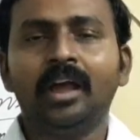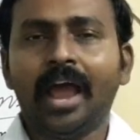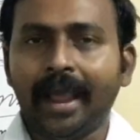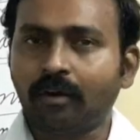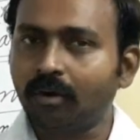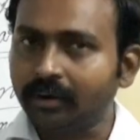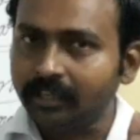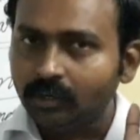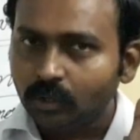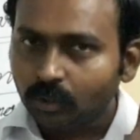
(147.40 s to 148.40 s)

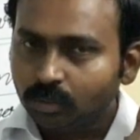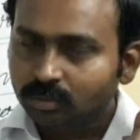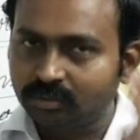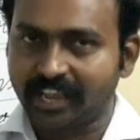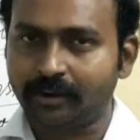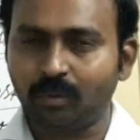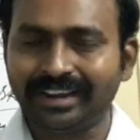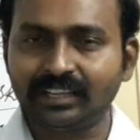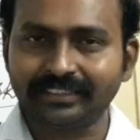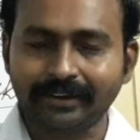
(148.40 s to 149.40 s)
according to their
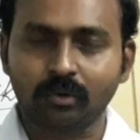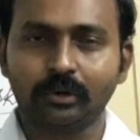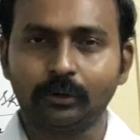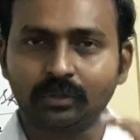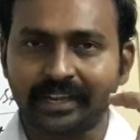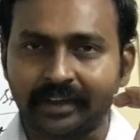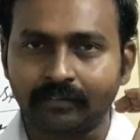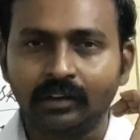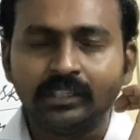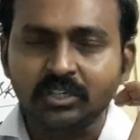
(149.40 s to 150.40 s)
wealth, according to
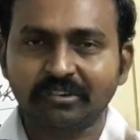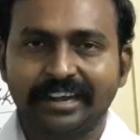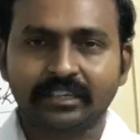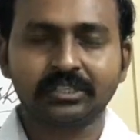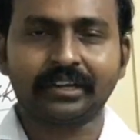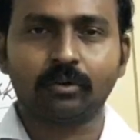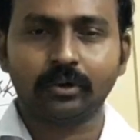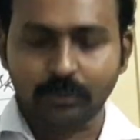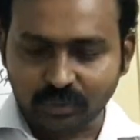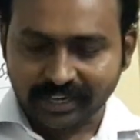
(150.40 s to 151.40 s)
their status,
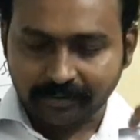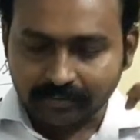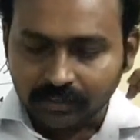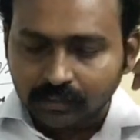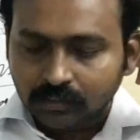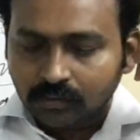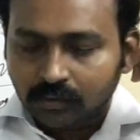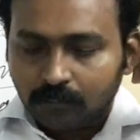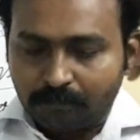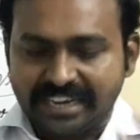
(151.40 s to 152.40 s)
according to their
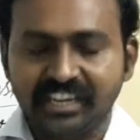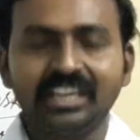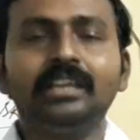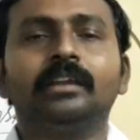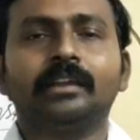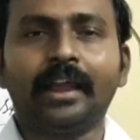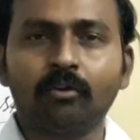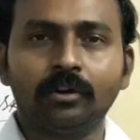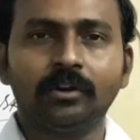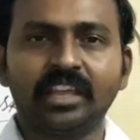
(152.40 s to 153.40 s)
money,
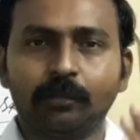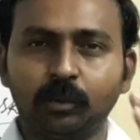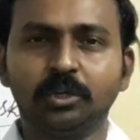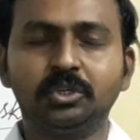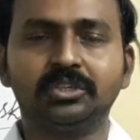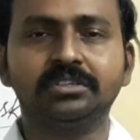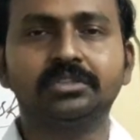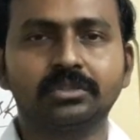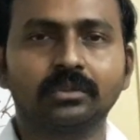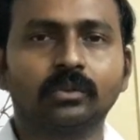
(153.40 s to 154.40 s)
according to their
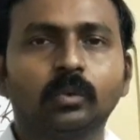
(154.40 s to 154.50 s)
positions.